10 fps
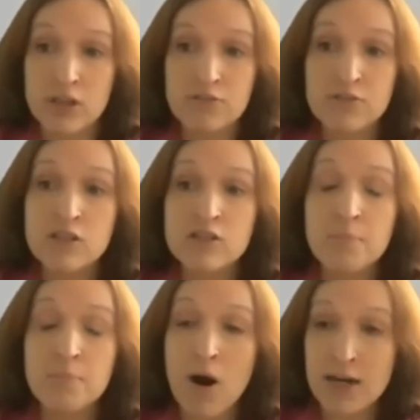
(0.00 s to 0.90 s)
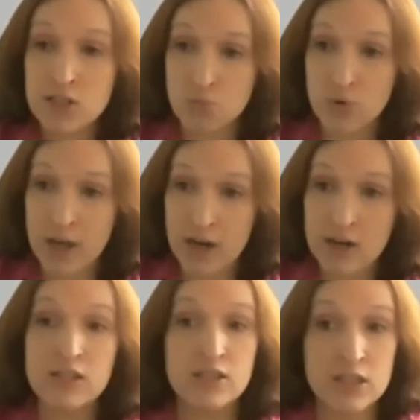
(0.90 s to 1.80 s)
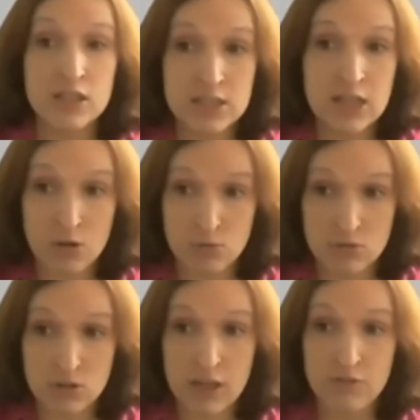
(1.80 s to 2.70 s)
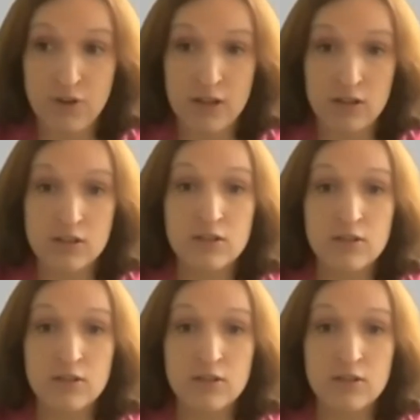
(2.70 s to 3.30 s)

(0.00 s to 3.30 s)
even in the parts where it is sound and valid.